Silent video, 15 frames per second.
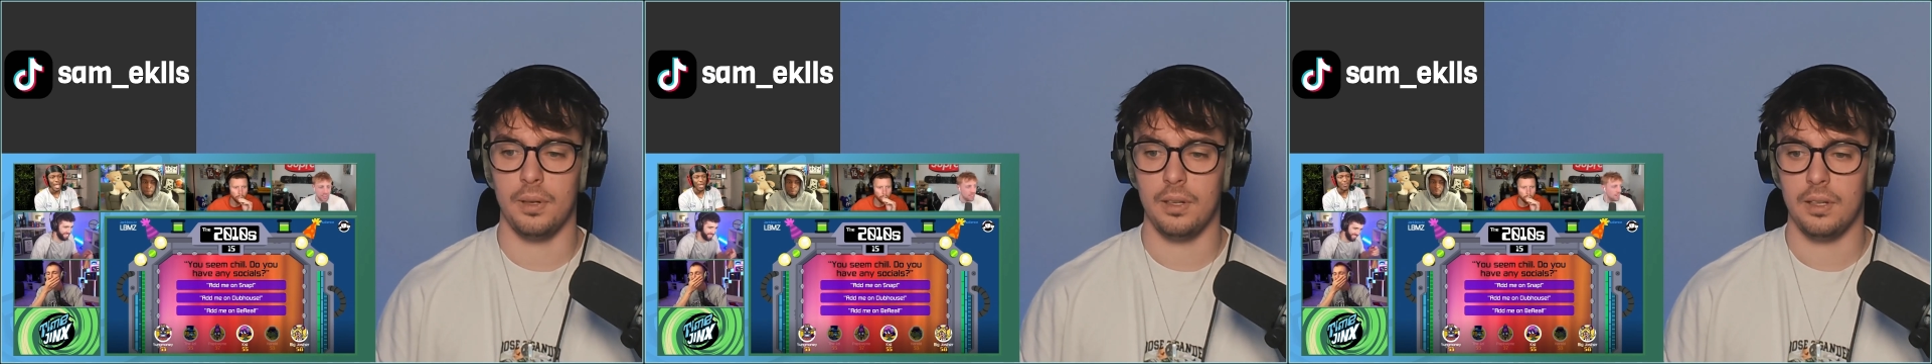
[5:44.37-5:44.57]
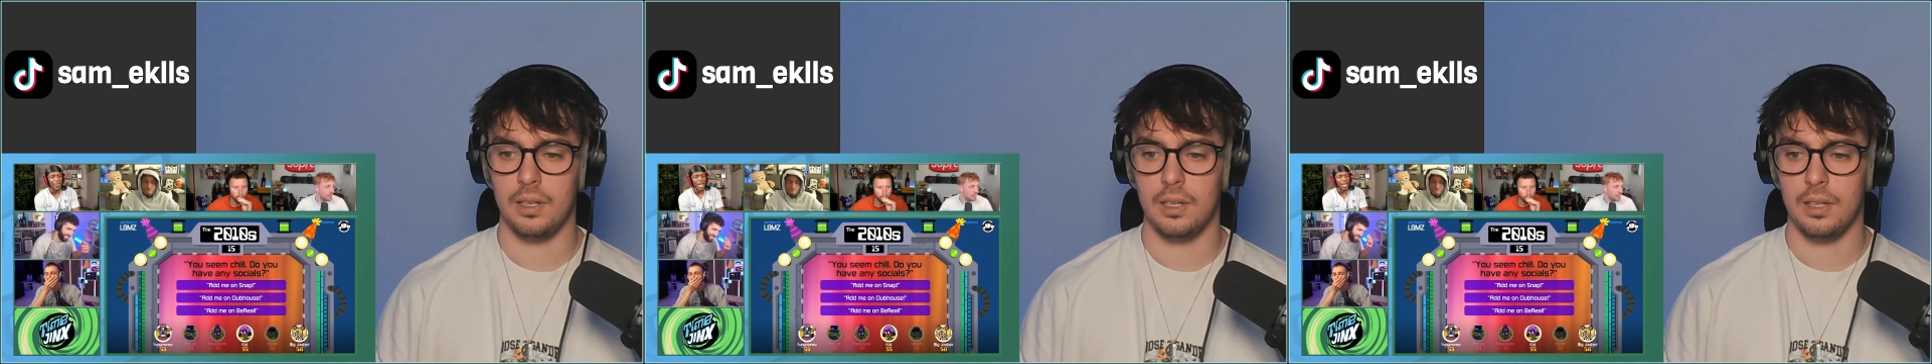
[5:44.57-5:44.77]

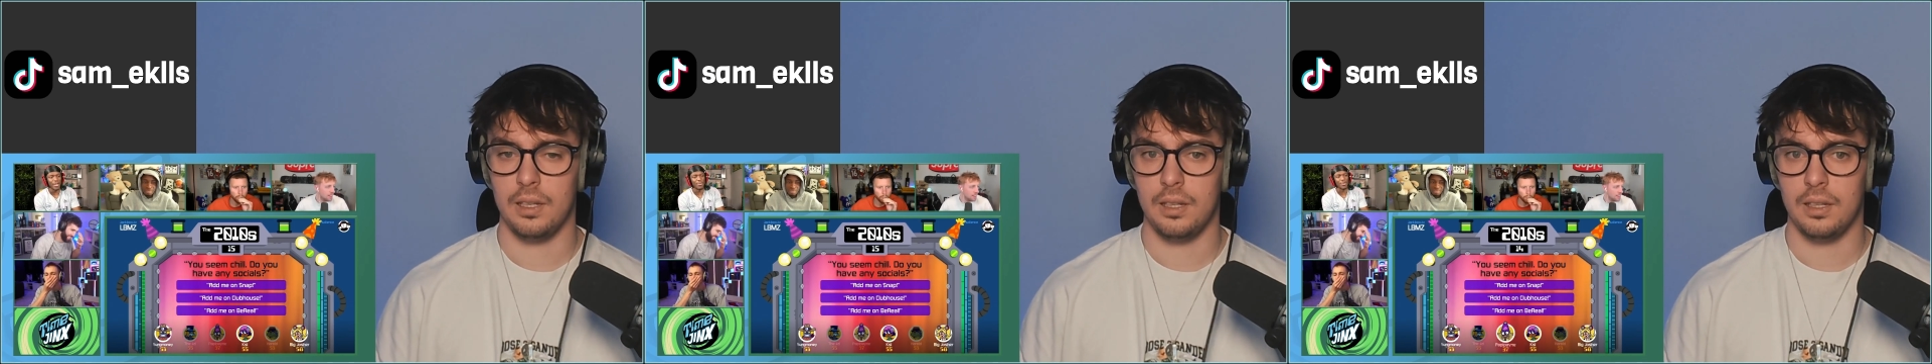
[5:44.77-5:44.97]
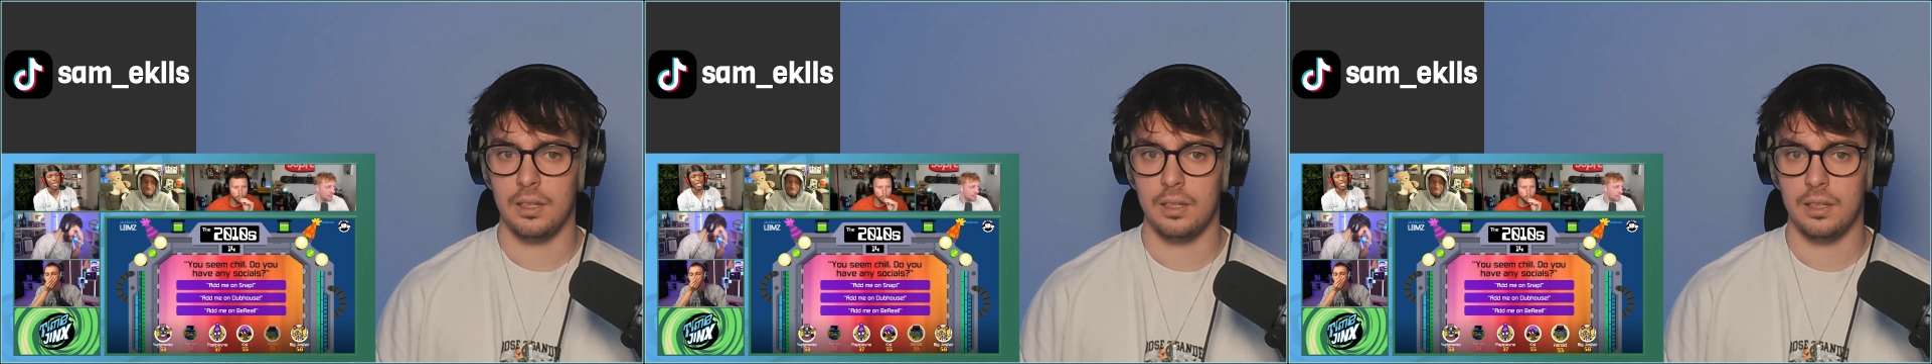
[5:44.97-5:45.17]
If any of
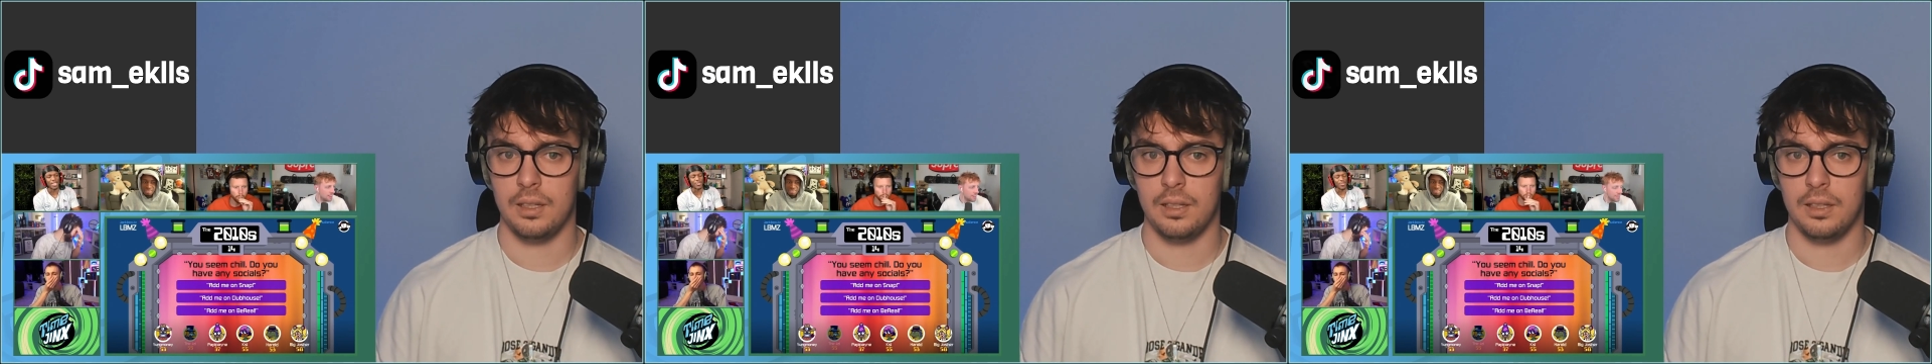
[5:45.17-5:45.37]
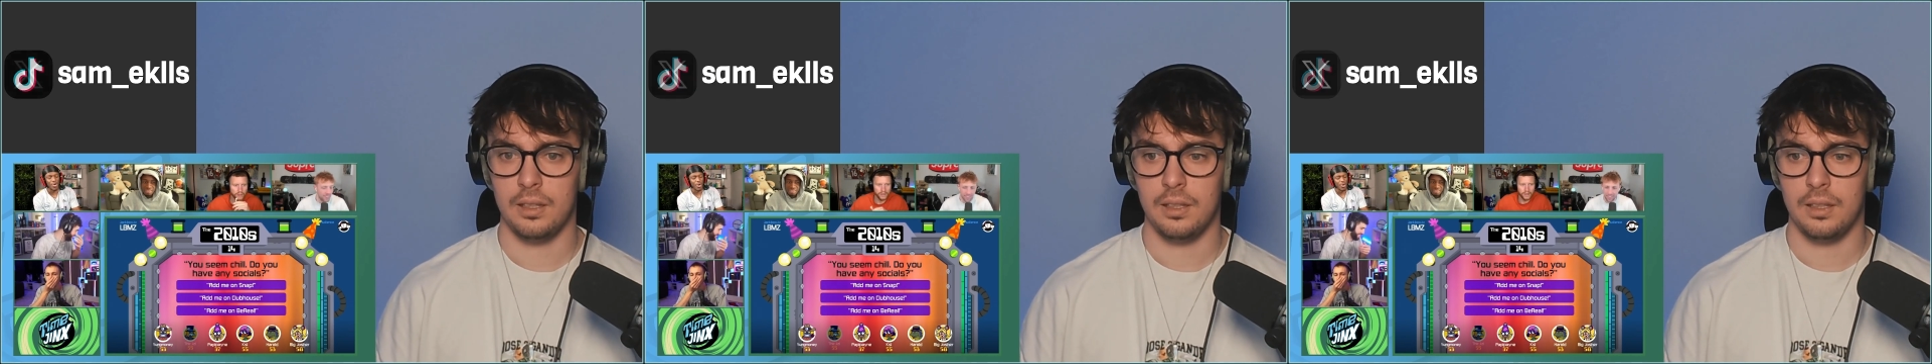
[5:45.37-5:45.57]
you get this
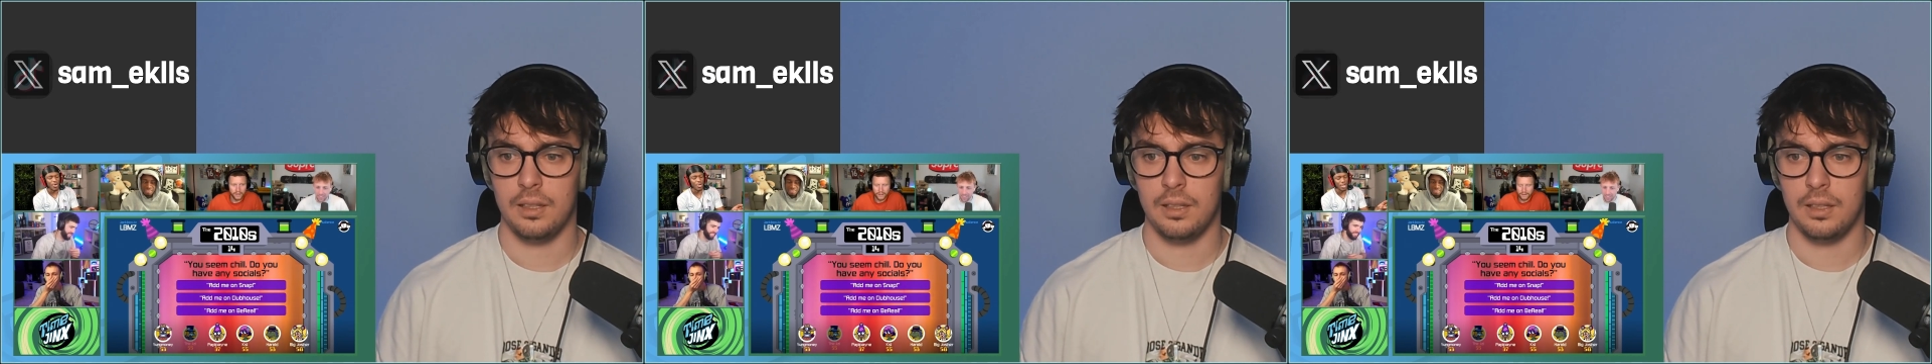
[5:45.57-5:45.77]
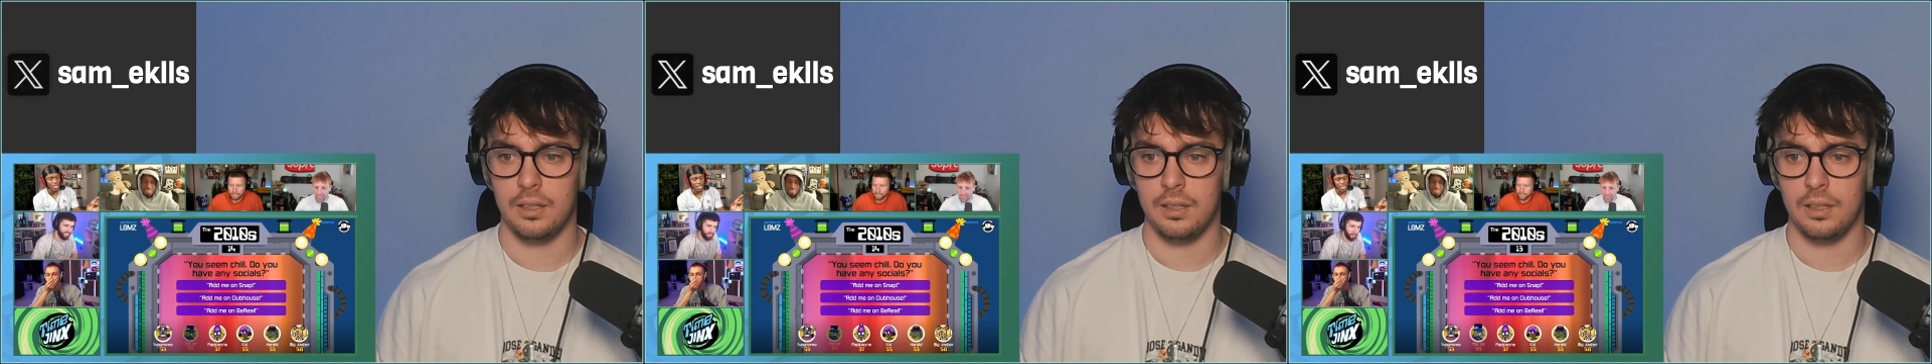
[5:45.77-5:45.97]
wrong,
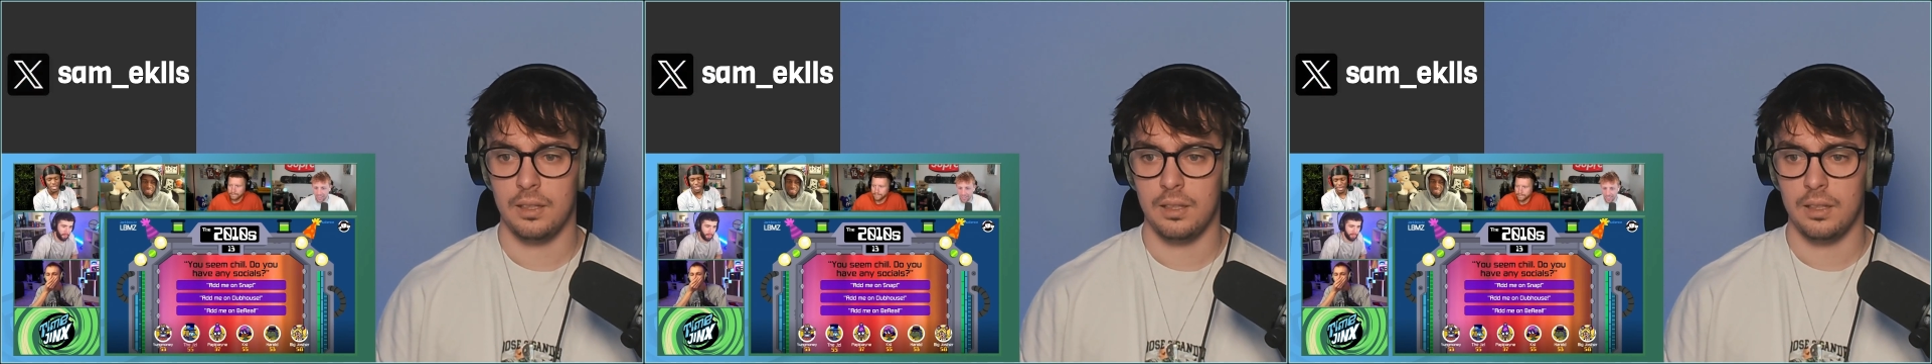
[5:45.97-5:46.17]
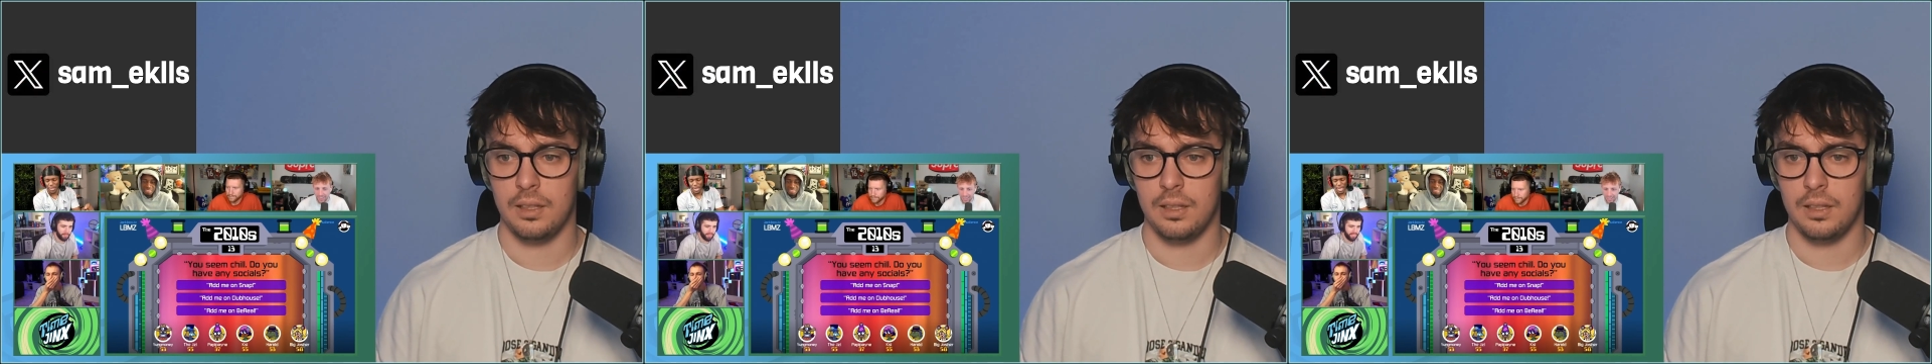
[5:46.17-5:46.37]

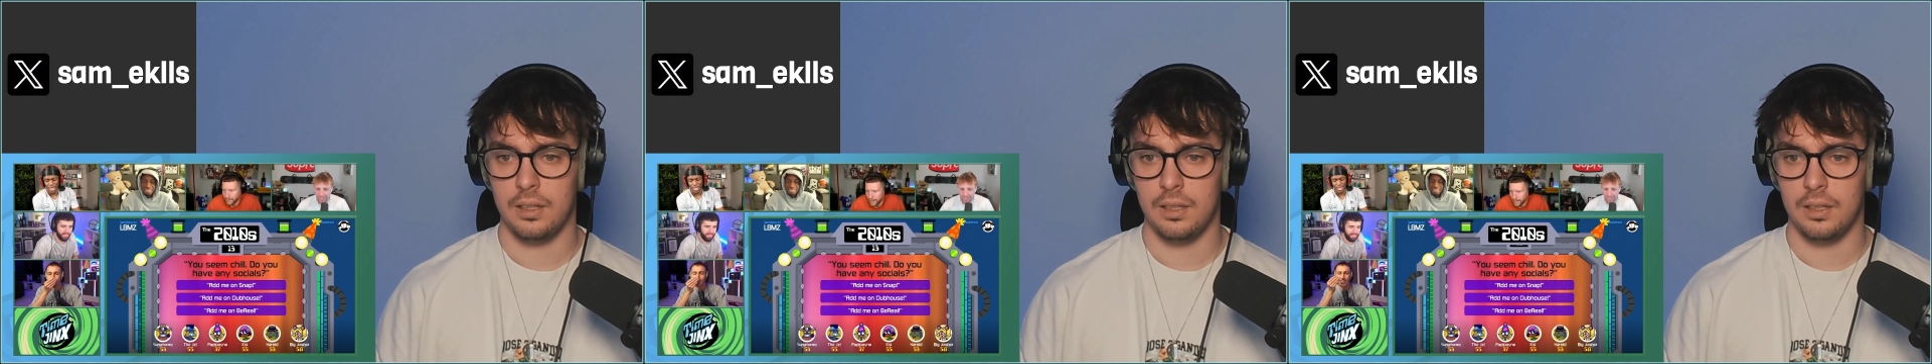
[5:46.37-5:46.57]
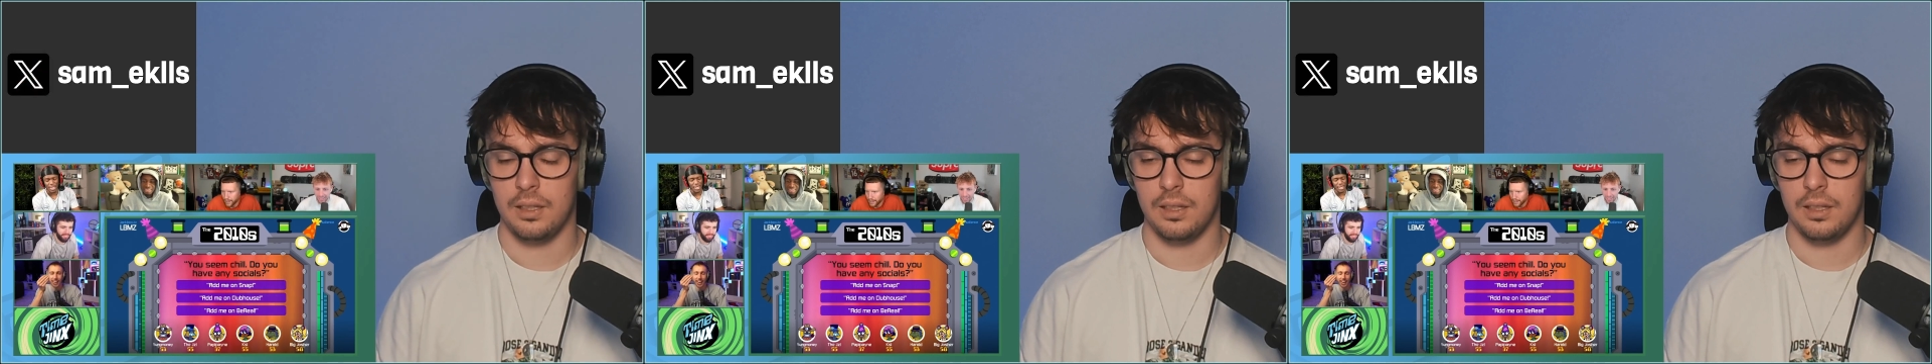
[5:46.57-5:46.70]
you need to.